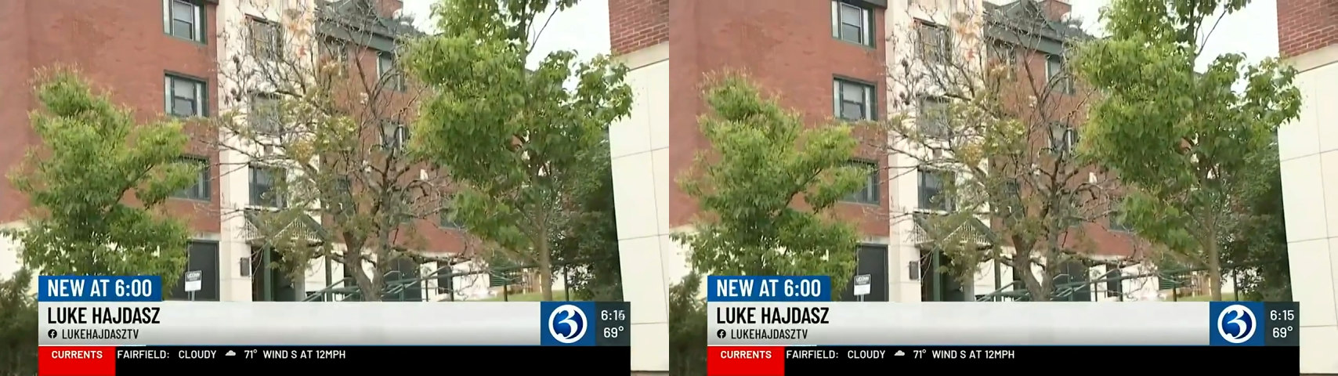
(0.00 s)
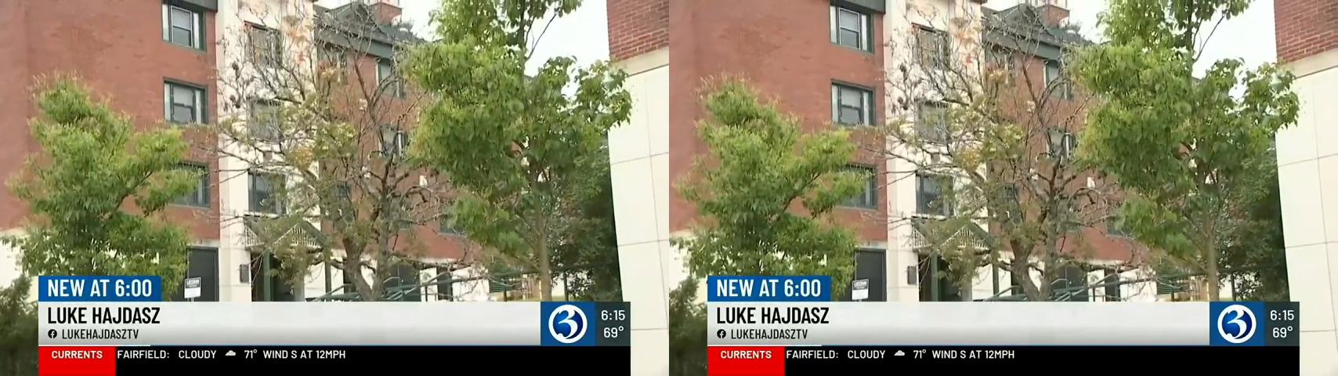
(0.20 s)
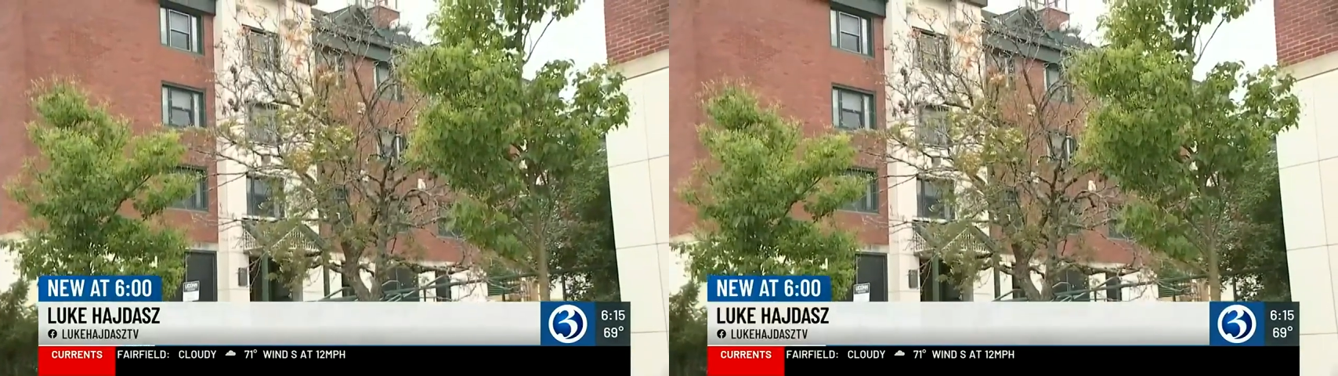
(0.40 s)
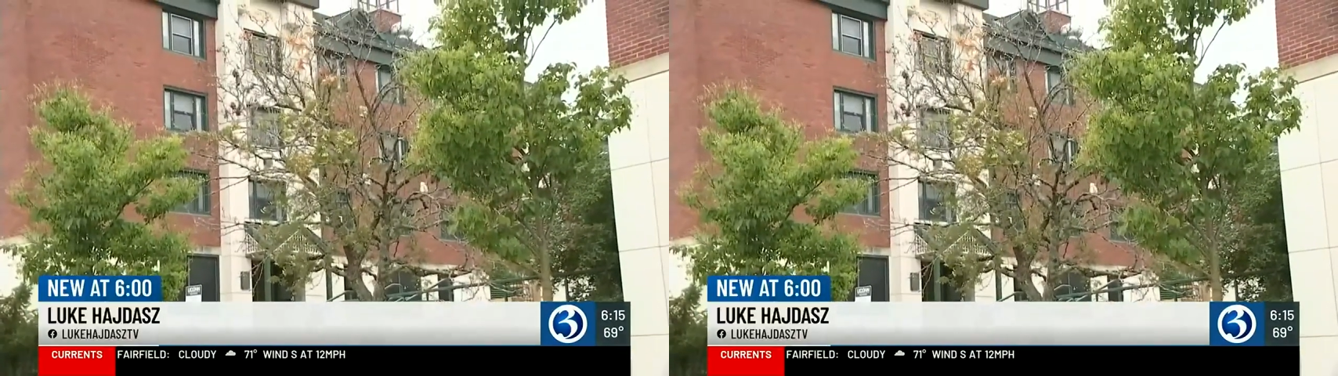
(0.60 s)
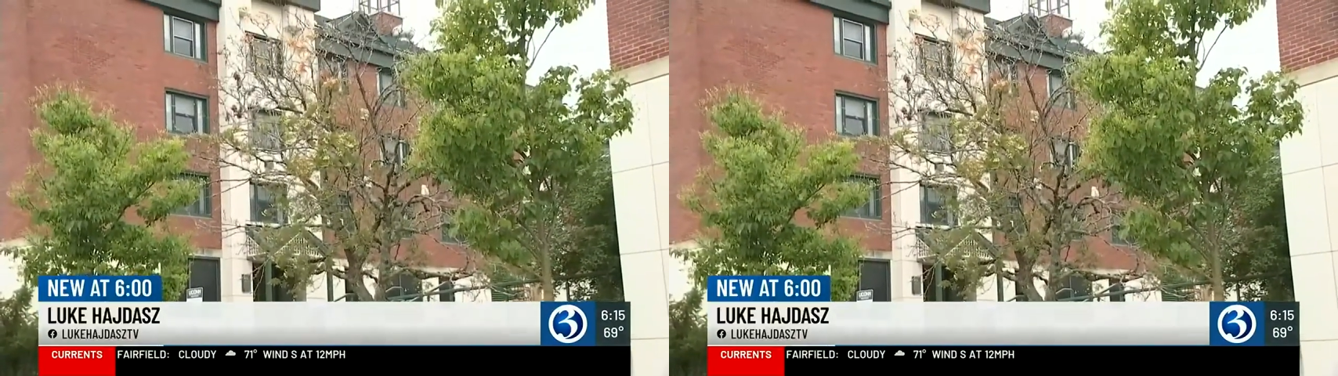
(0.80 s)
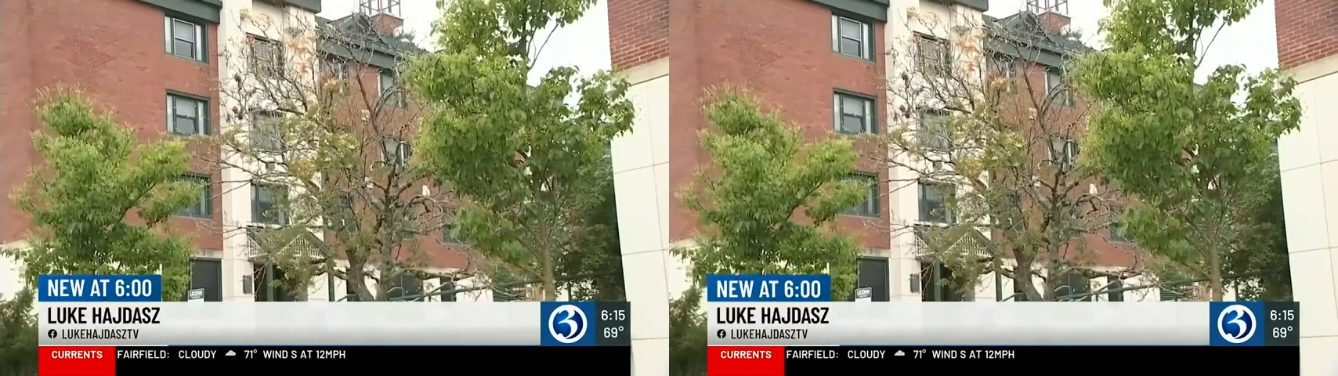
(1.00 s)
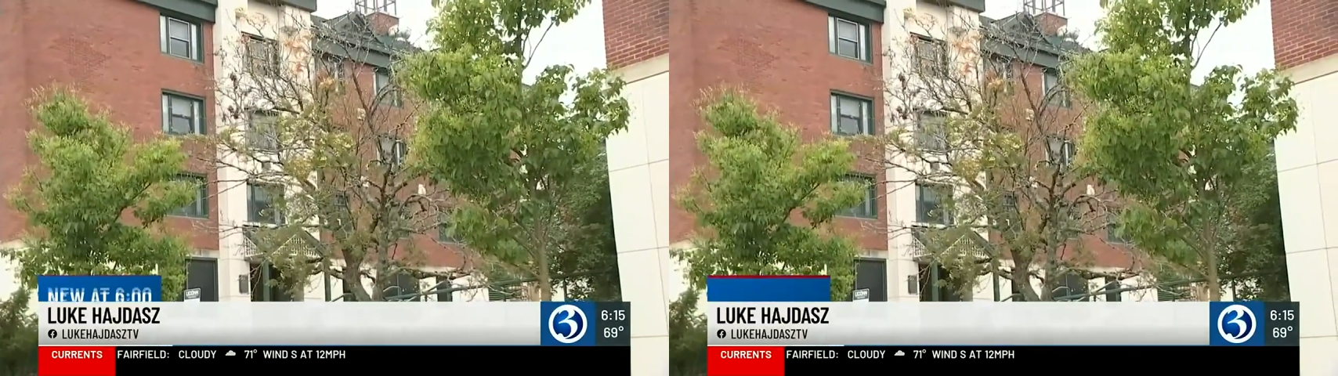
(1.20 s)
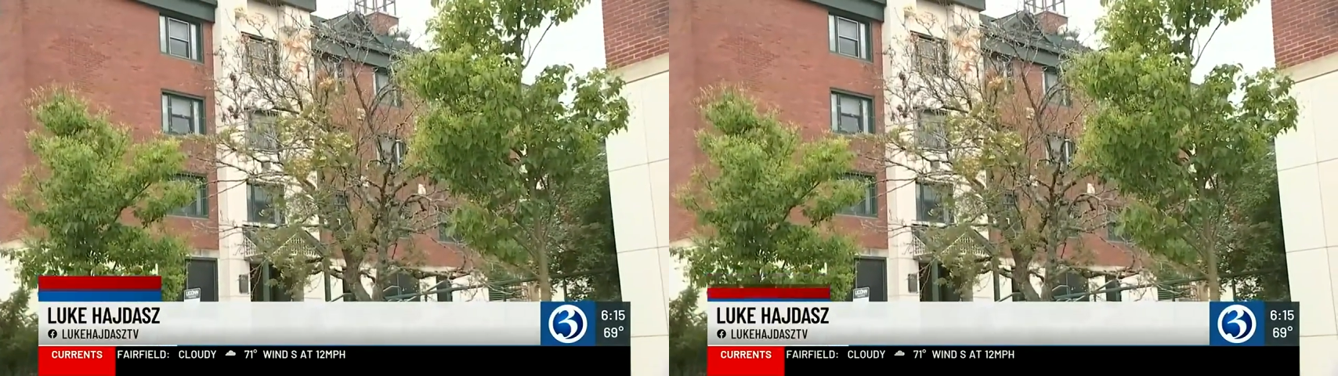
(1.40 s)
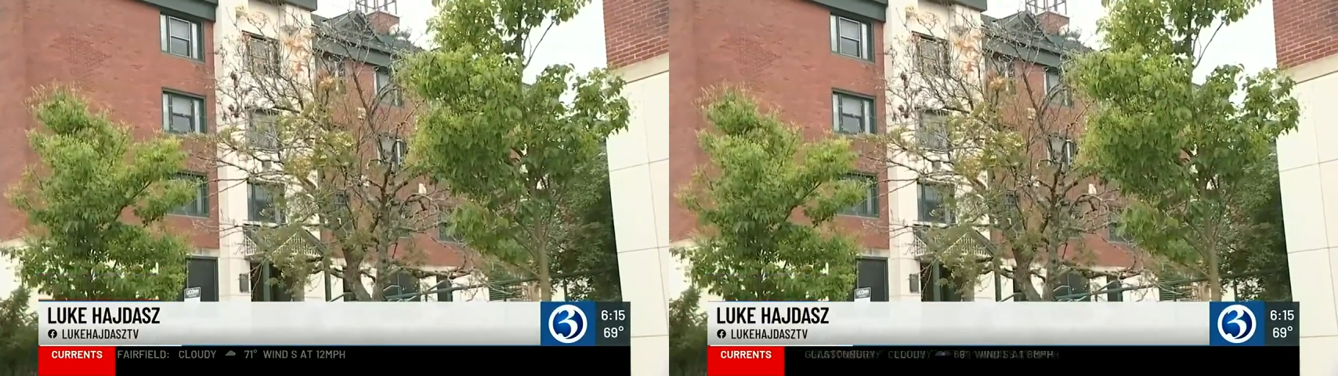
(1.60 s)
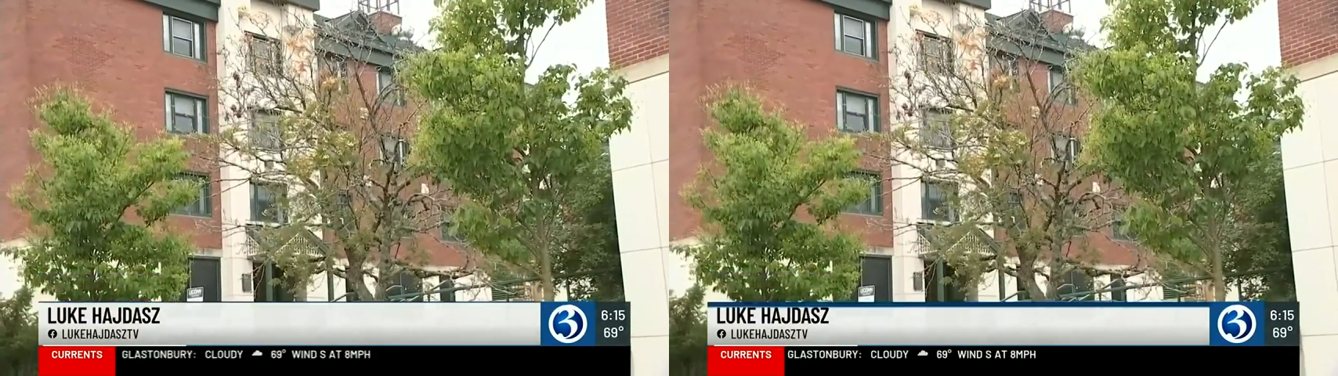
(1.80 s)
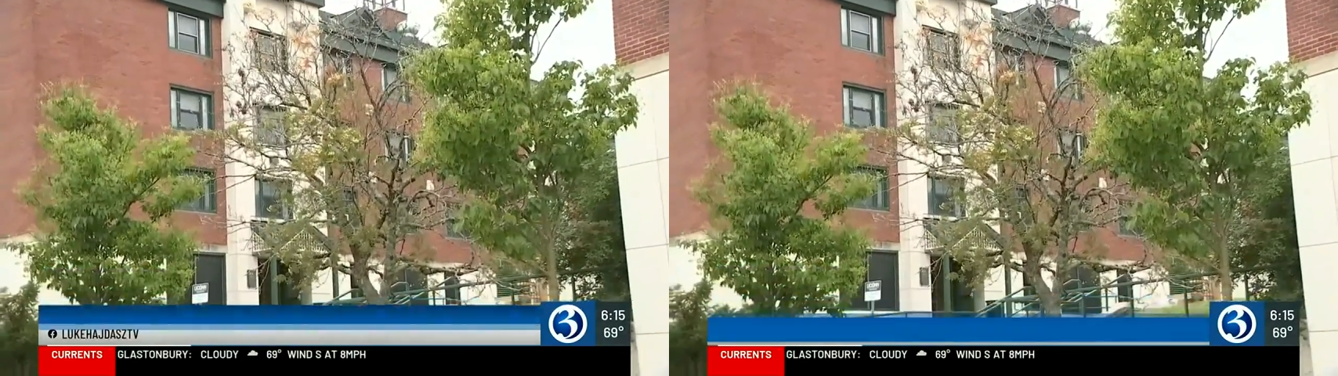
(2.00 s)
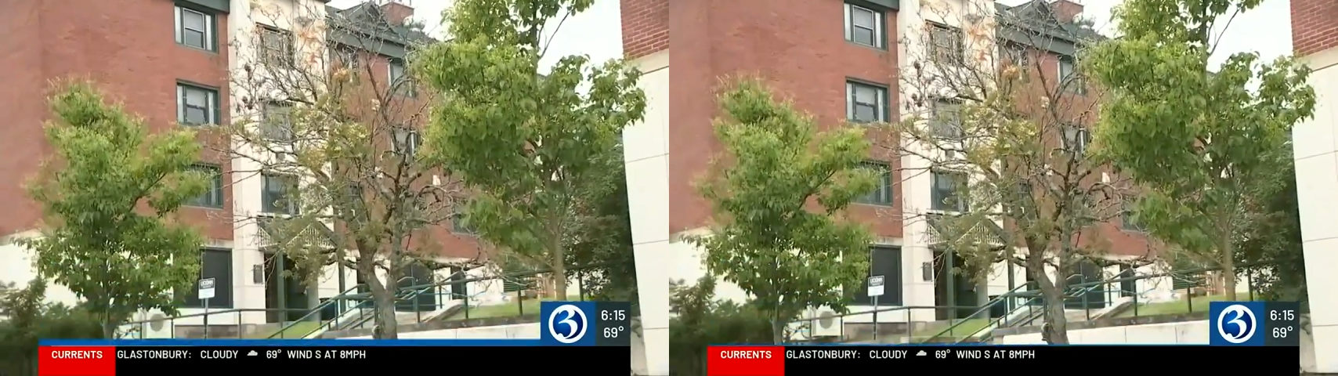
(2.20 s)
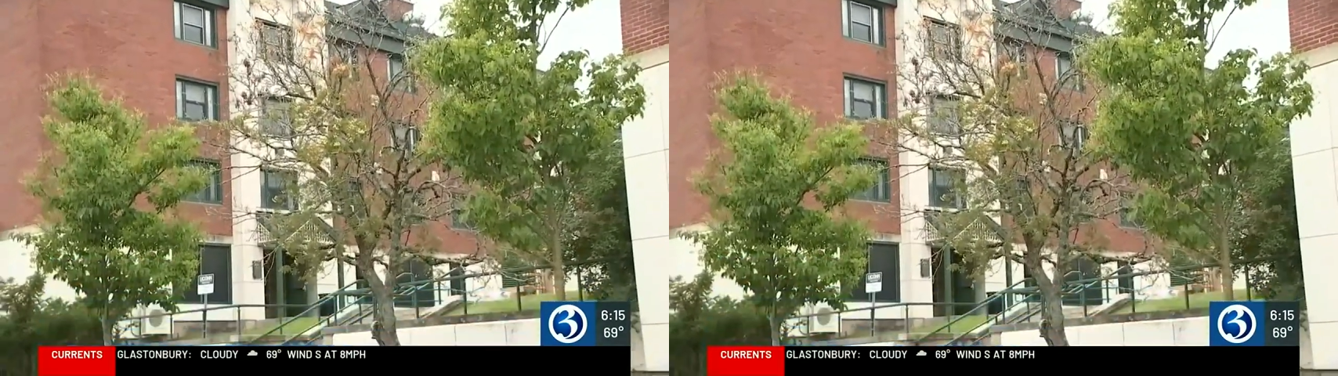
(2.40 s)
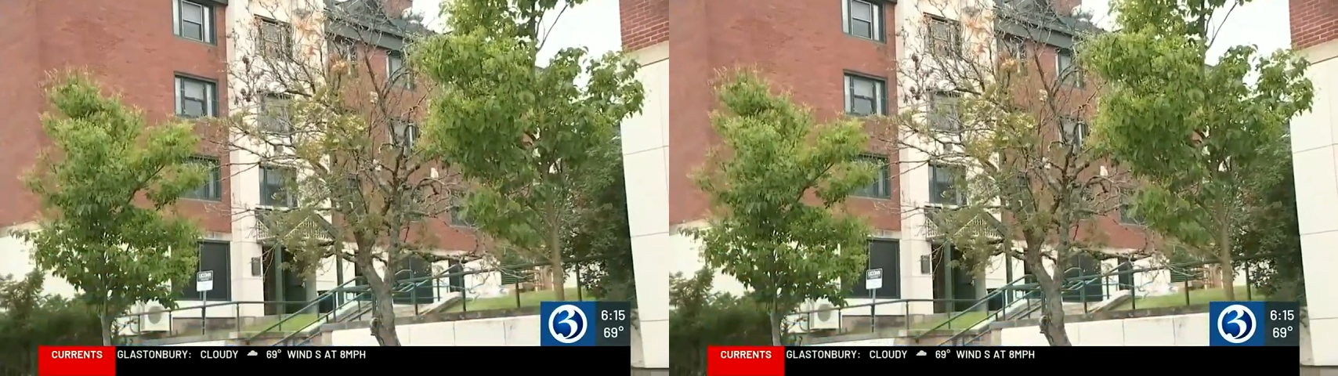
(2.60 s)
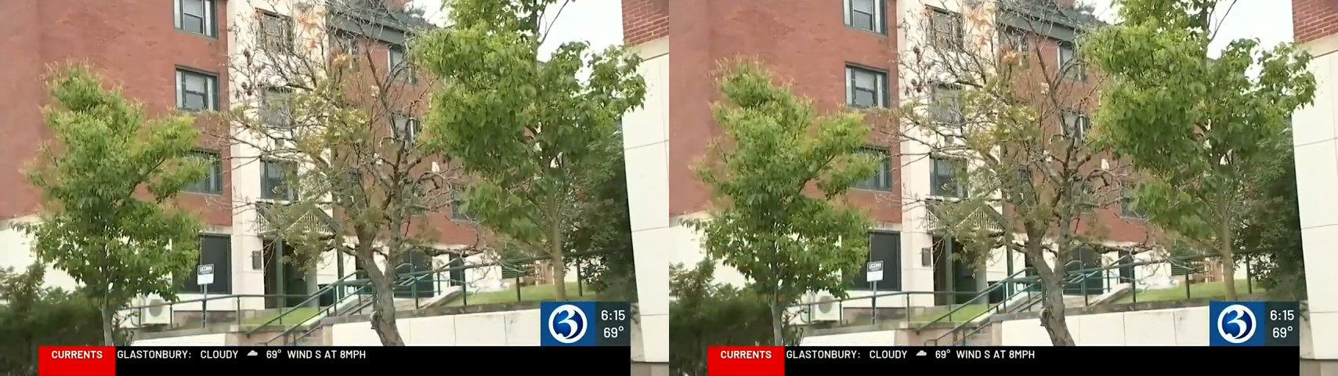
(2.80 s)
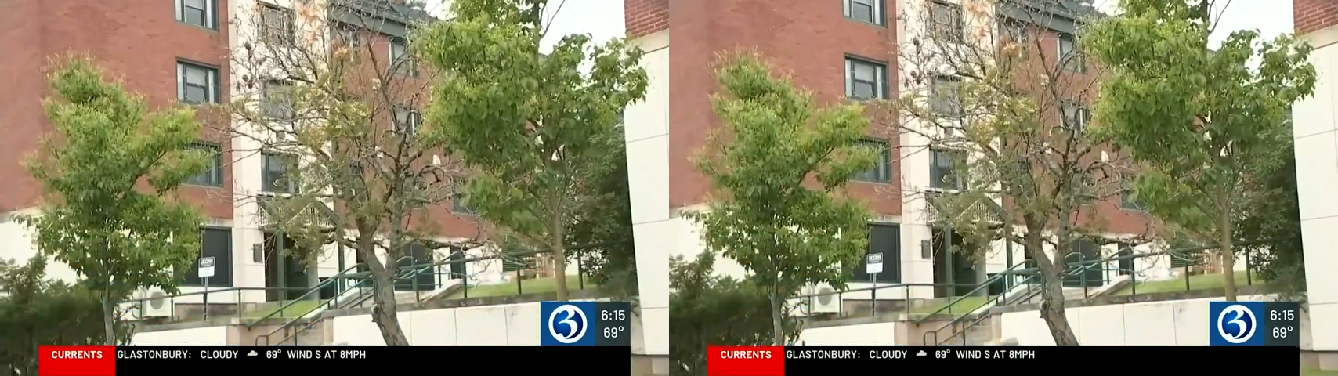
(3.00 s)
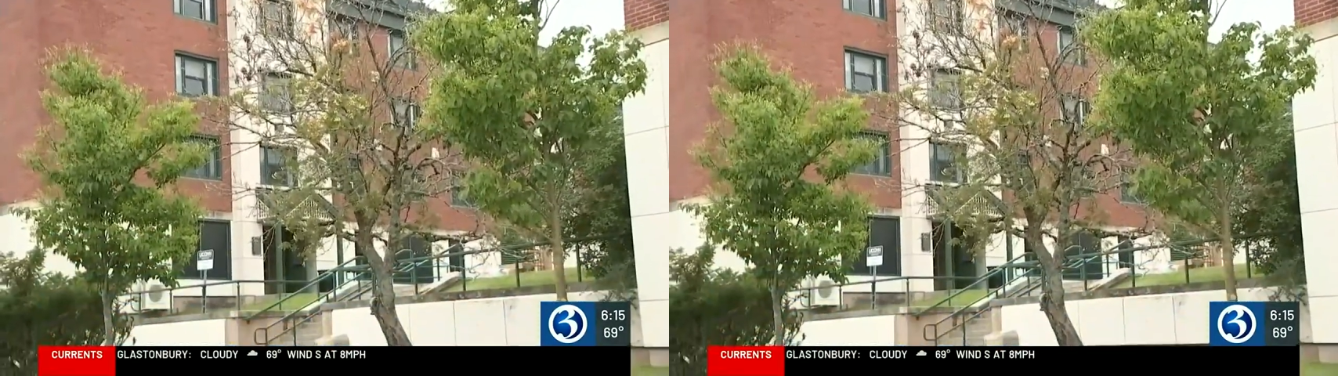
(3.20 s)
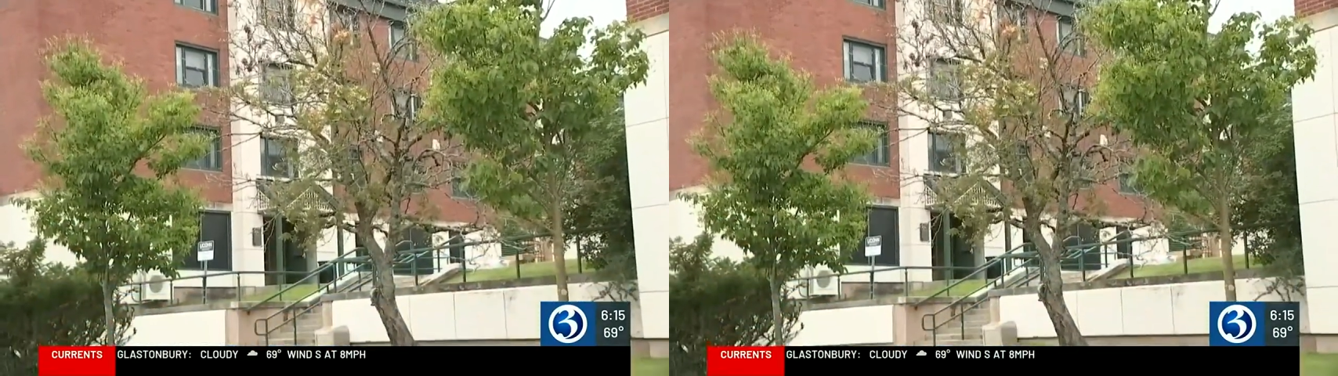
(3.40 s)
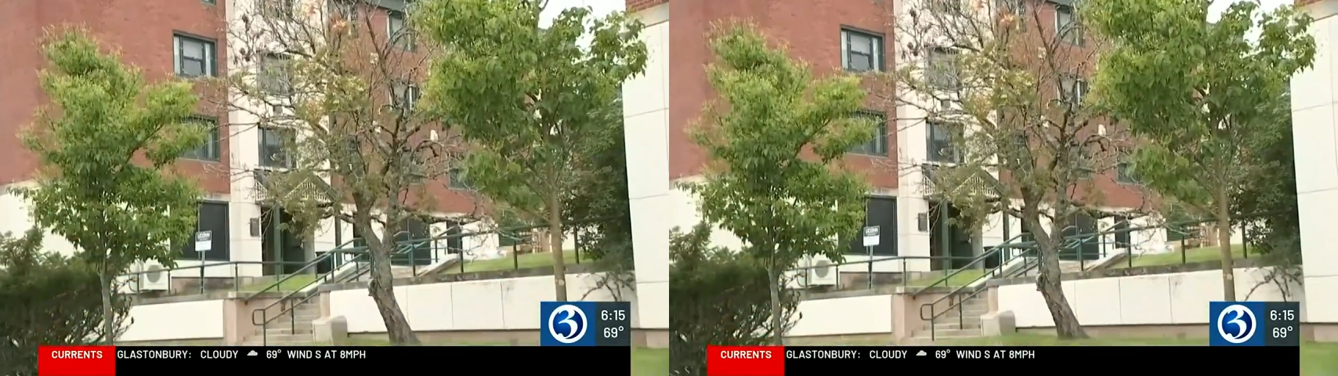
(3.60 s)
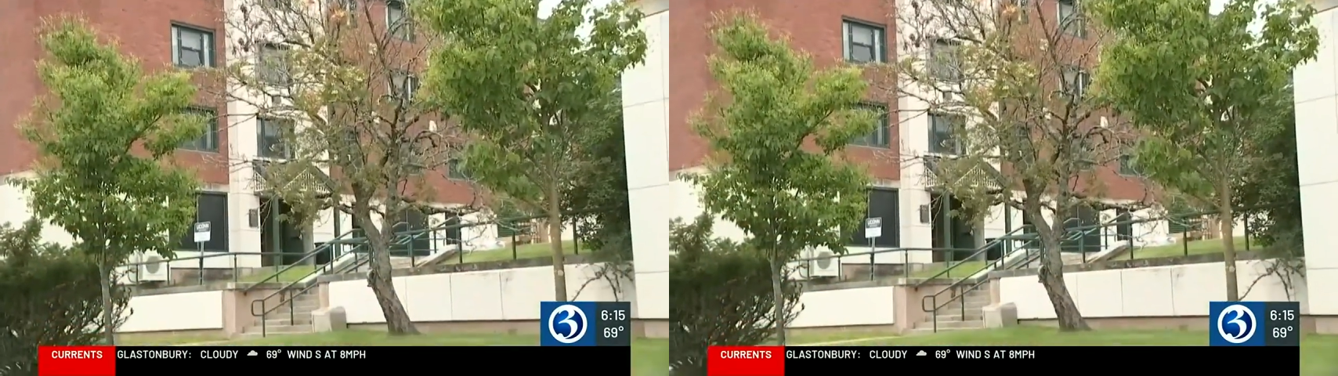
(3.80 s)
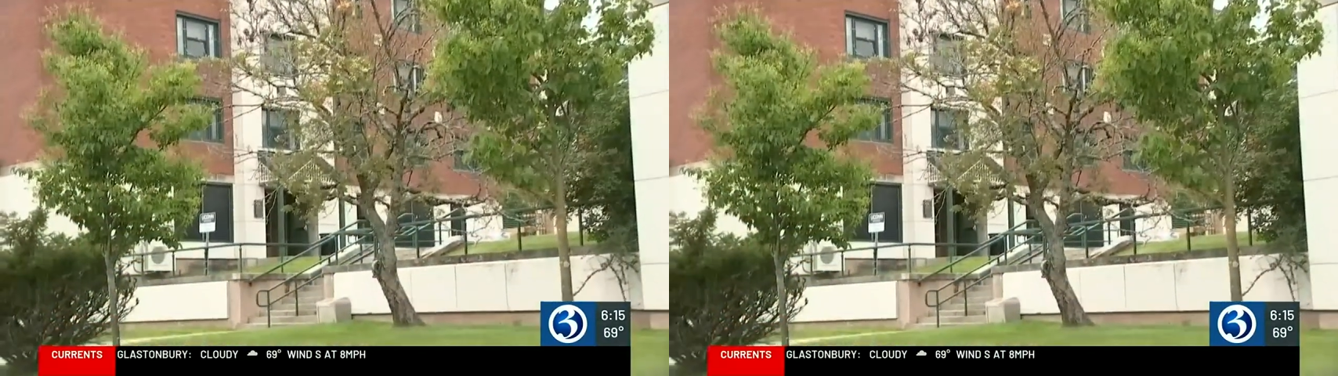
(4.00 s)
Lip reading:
Nobody's mouth can be seen.